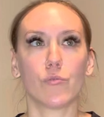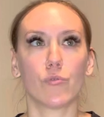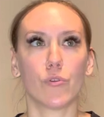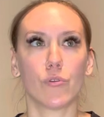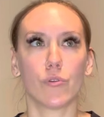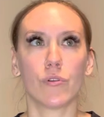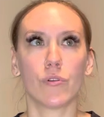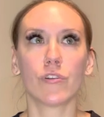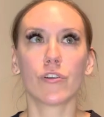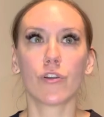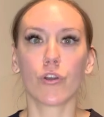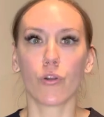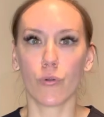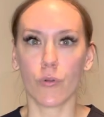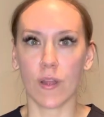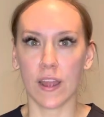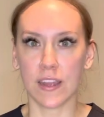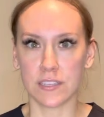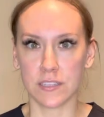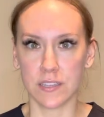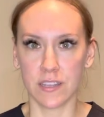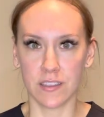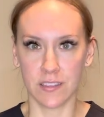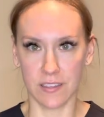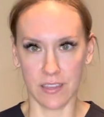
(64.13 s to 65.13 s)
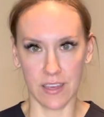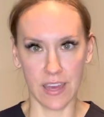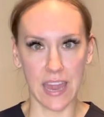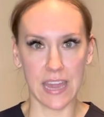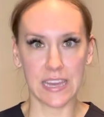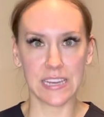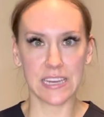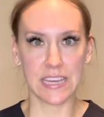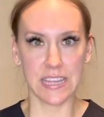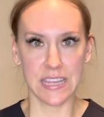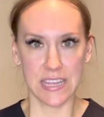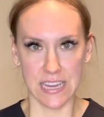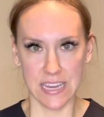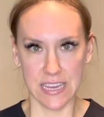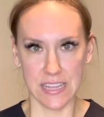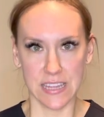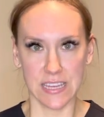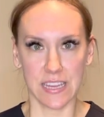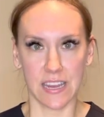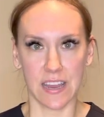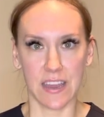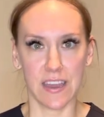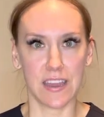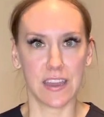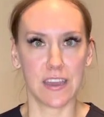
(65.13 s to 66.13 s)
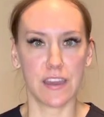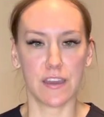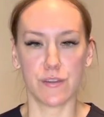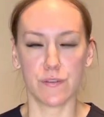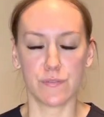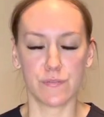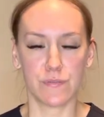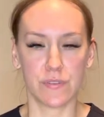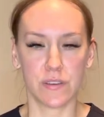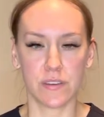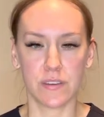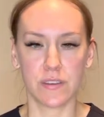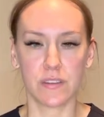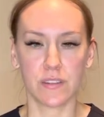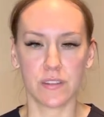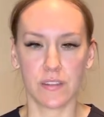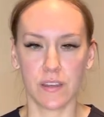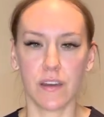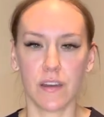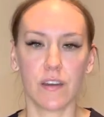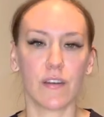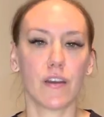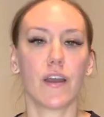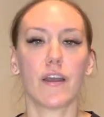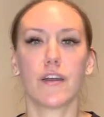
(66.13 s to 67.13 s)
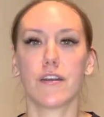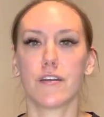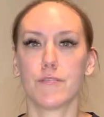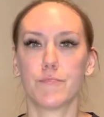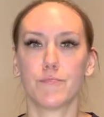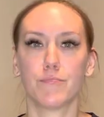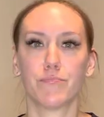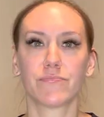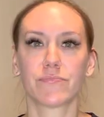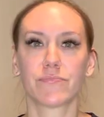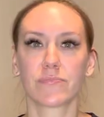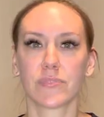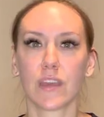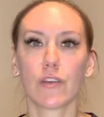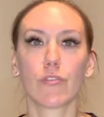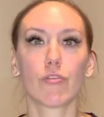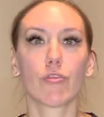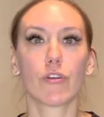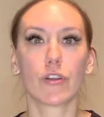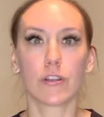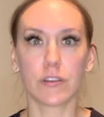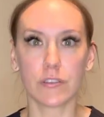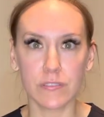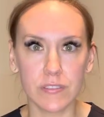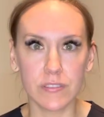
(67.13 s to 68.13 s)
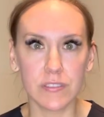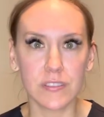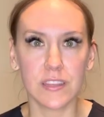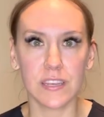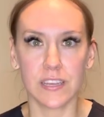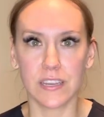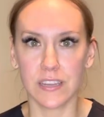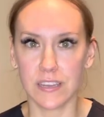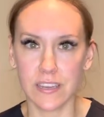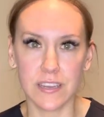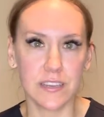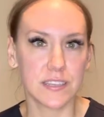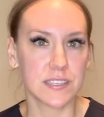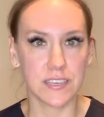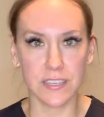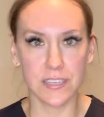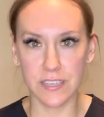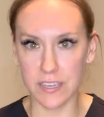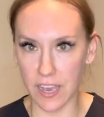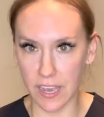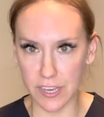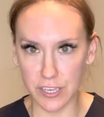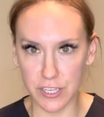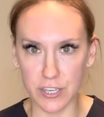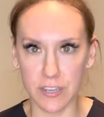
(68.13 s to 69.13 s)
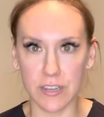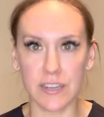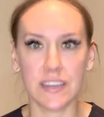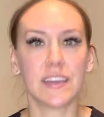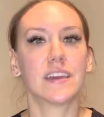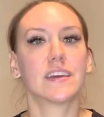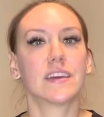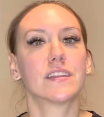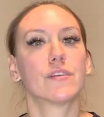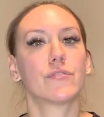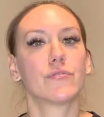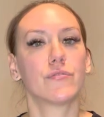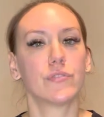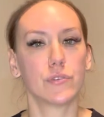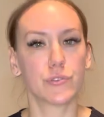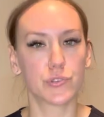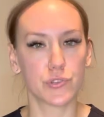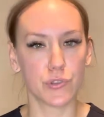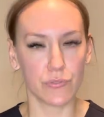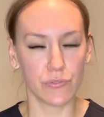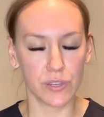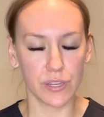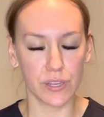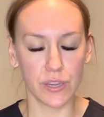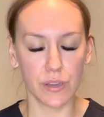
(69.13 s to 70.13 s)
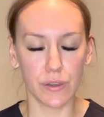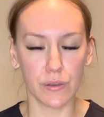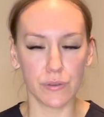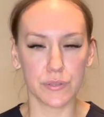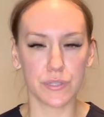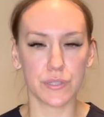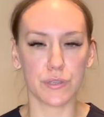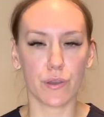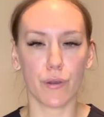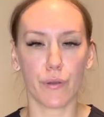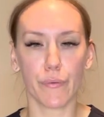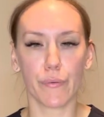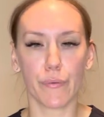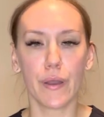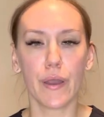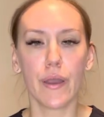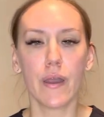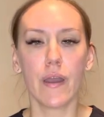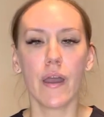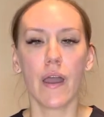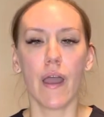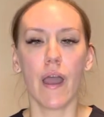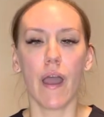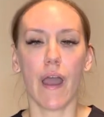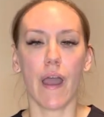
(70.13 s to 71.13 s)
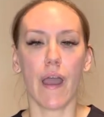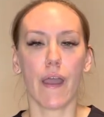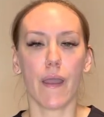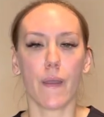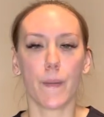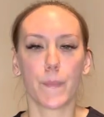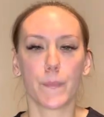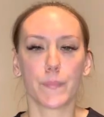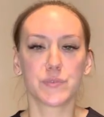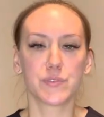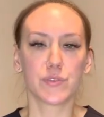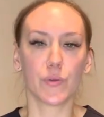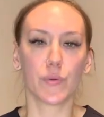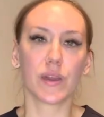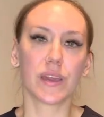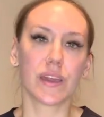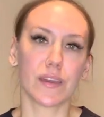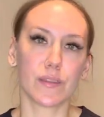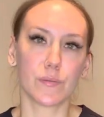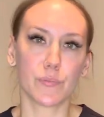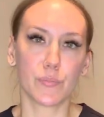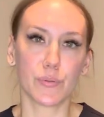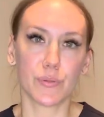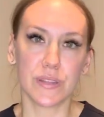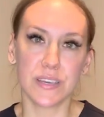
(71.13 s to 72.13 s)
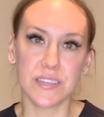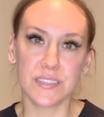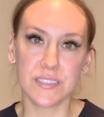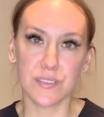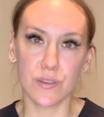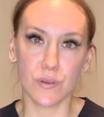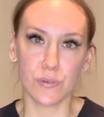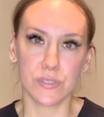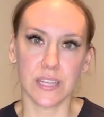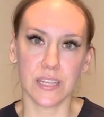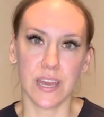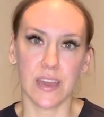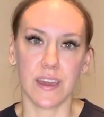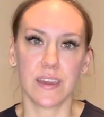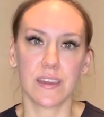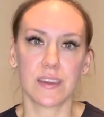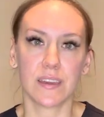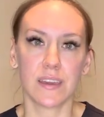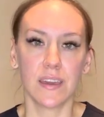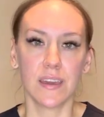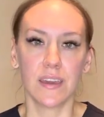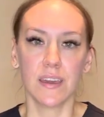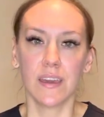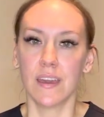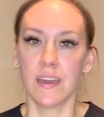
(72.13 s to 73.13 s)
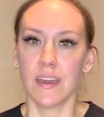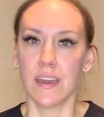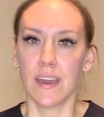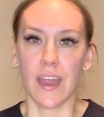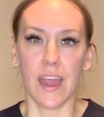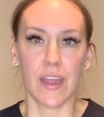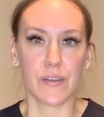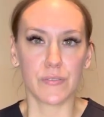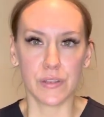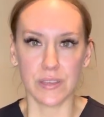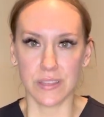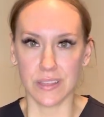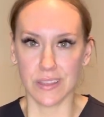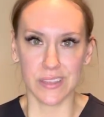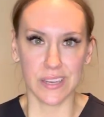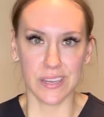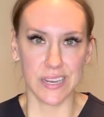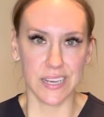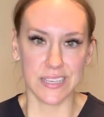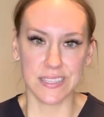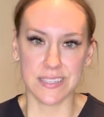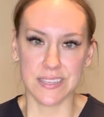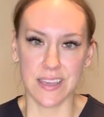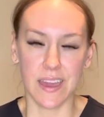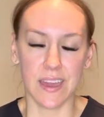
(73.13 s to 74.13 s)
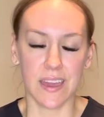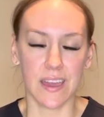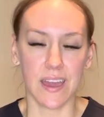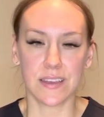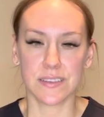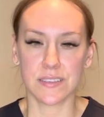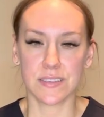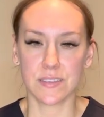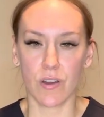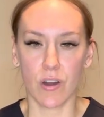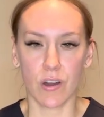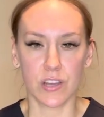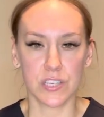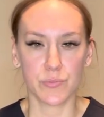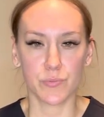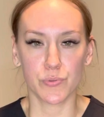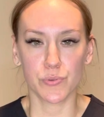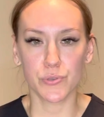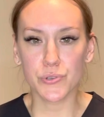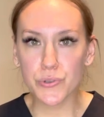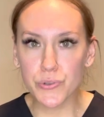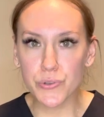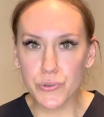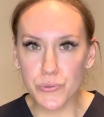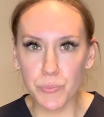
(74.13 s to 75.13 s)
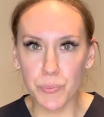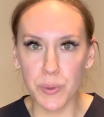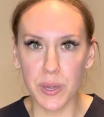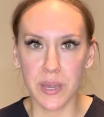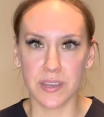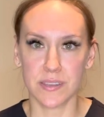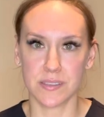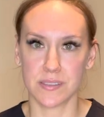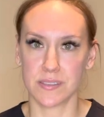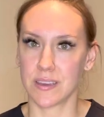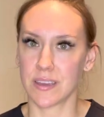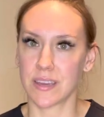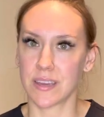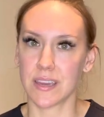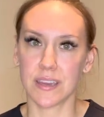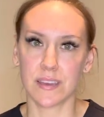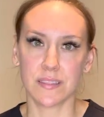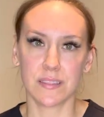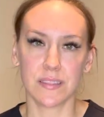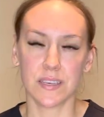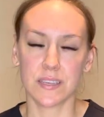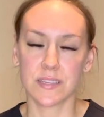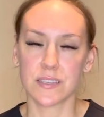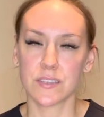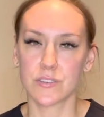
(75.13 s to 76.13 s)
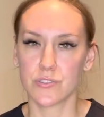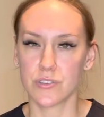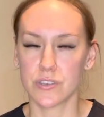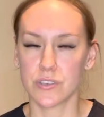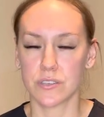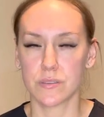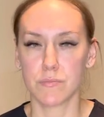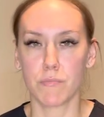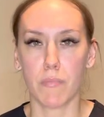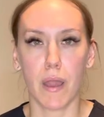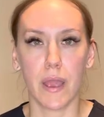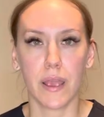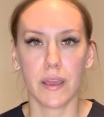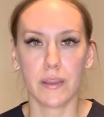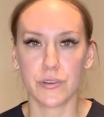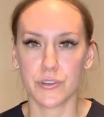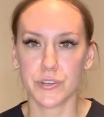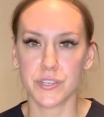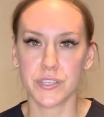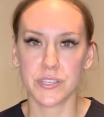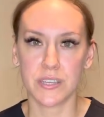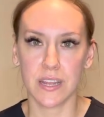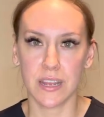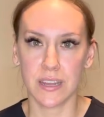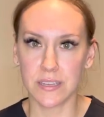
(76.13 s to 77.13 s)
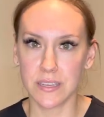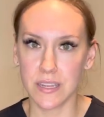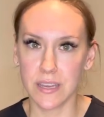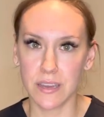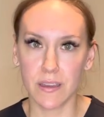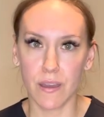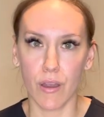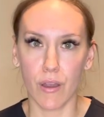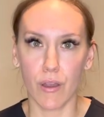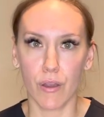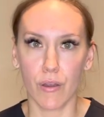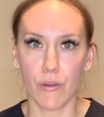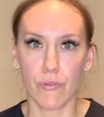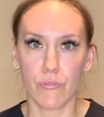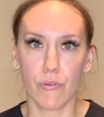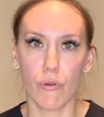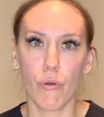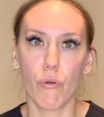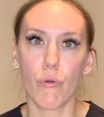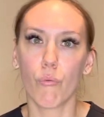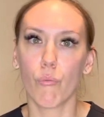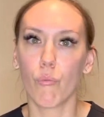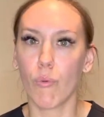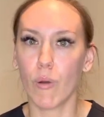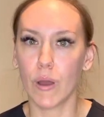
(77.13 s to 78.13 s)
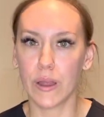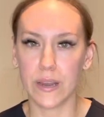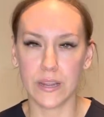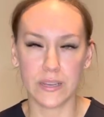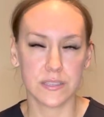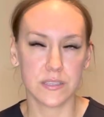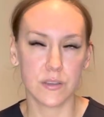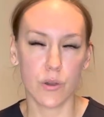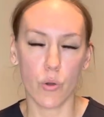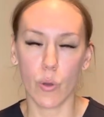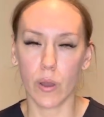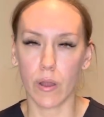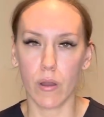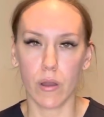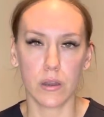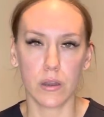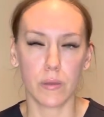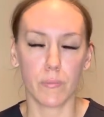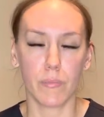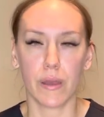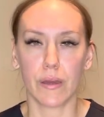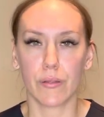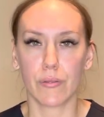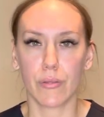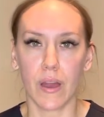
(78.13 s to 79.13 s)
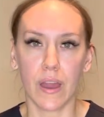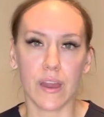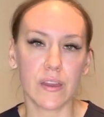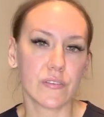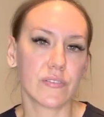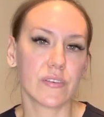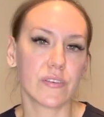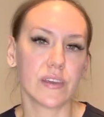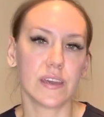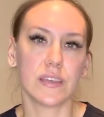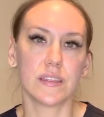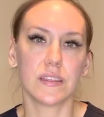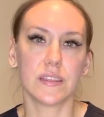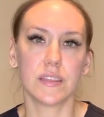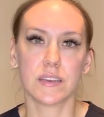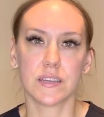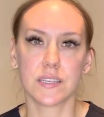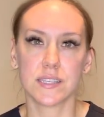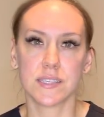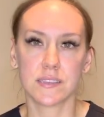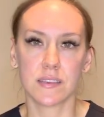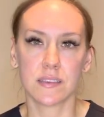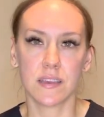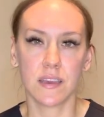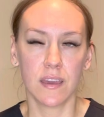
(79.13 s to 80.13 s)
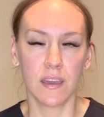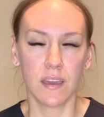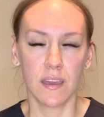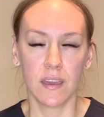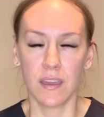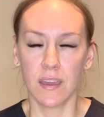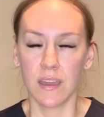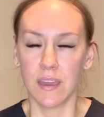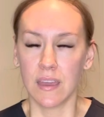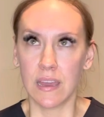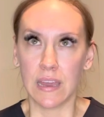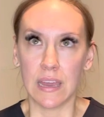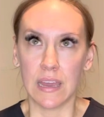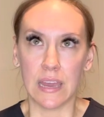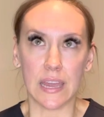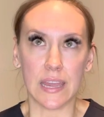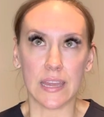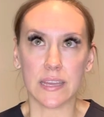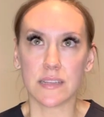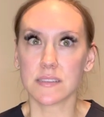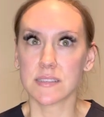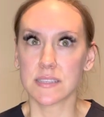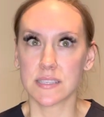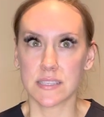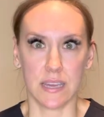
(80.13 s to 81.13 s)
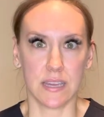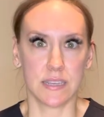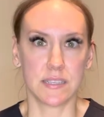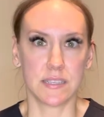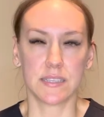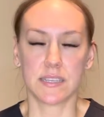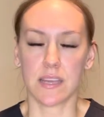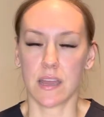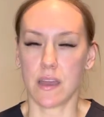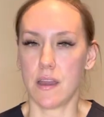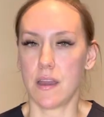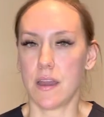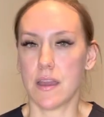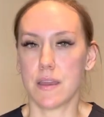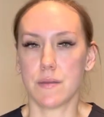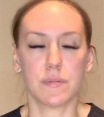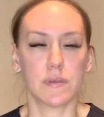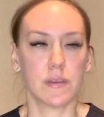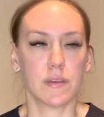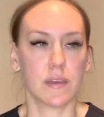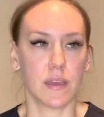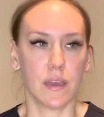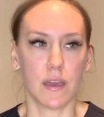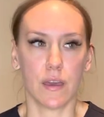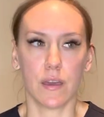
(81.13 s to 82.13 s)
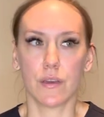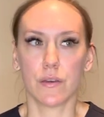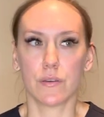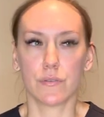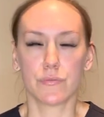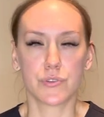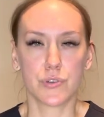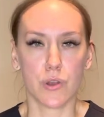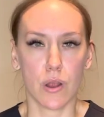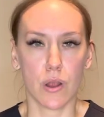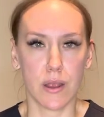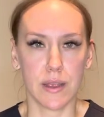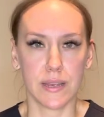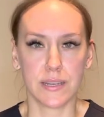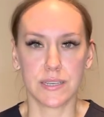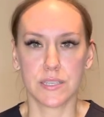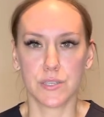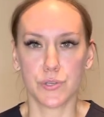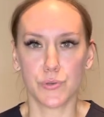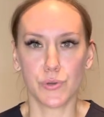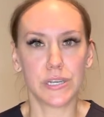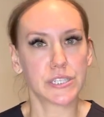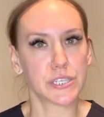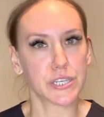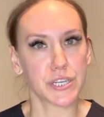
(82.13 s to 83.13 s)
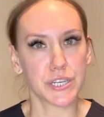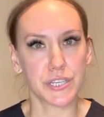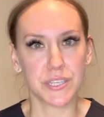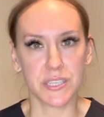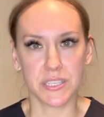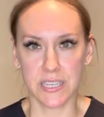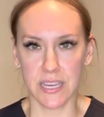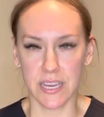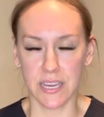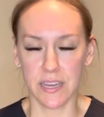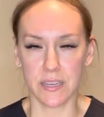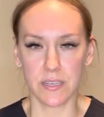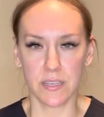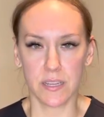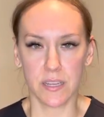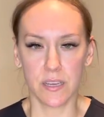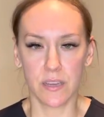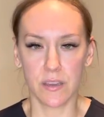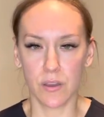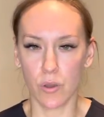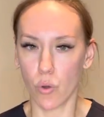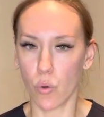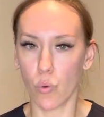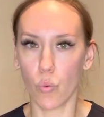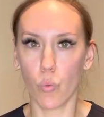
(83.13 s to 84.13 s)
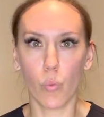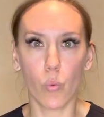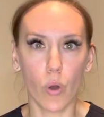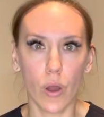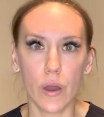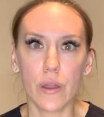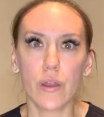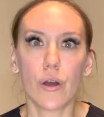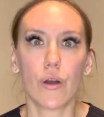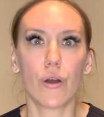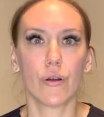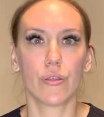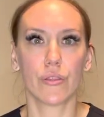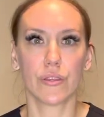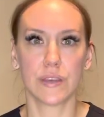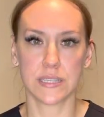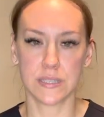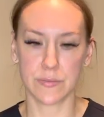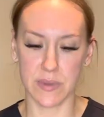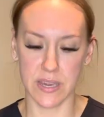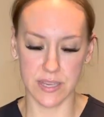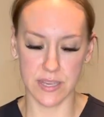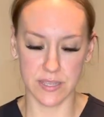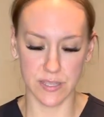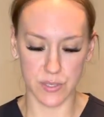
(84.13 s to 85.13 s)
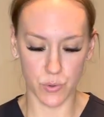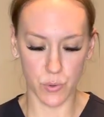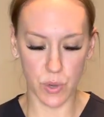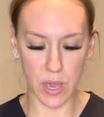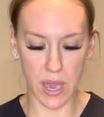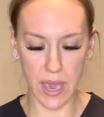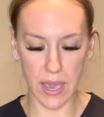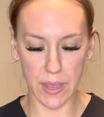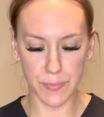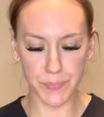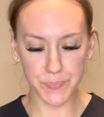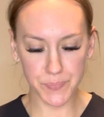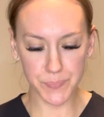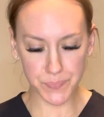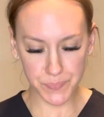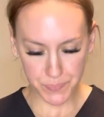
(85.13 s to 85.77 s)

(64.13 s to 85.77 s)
will correct anything that I have um, learned that is inaccurate in a future video. So, um, so again, please don't take everything that I say as gospel truth because again, this is just my understanding of what is going on in my life in this insane time of trying to understand what all this means, okay?